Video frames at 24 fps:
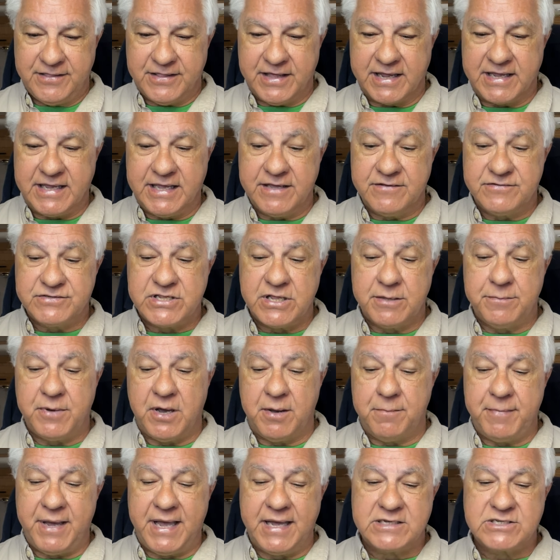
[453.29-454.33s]
that gives them
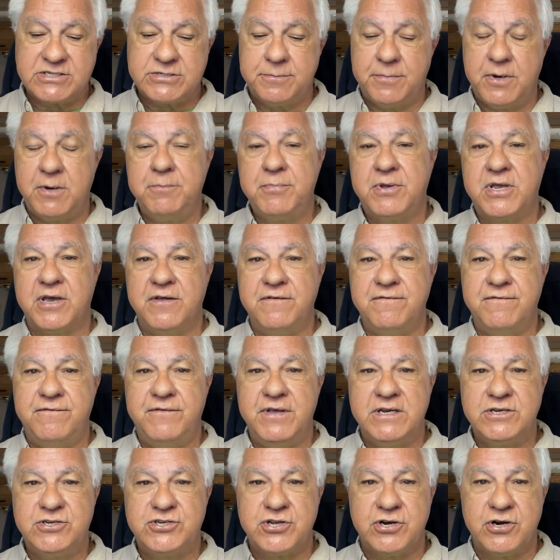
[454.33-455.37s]
a maximum
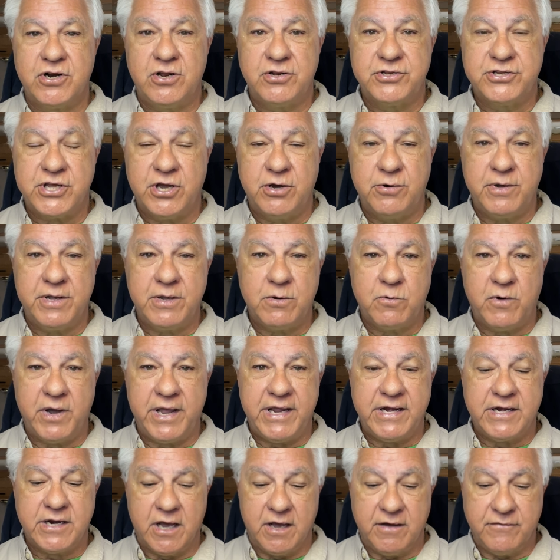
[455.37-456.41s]
conventional towing
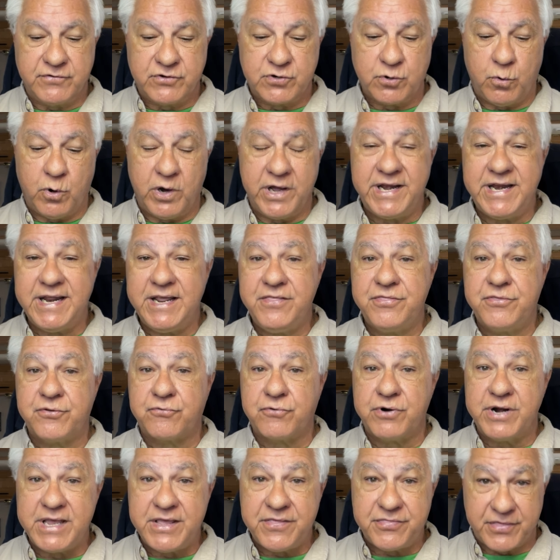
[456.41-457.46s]
weight of
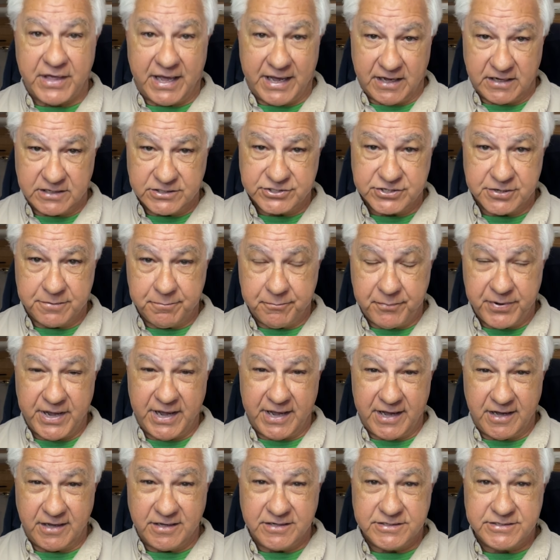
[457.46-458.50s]
23,000
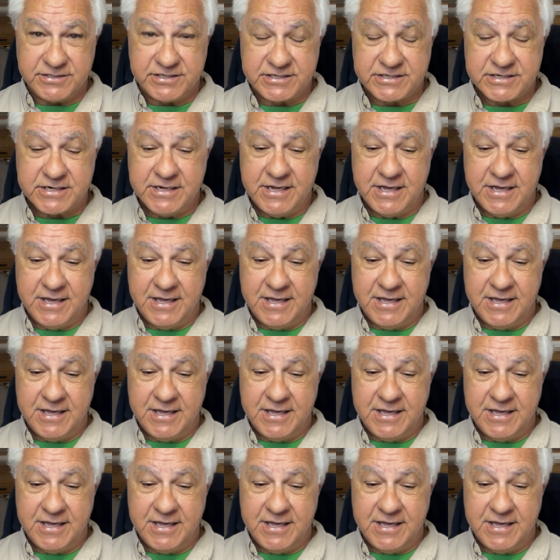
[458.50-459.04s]
pounds,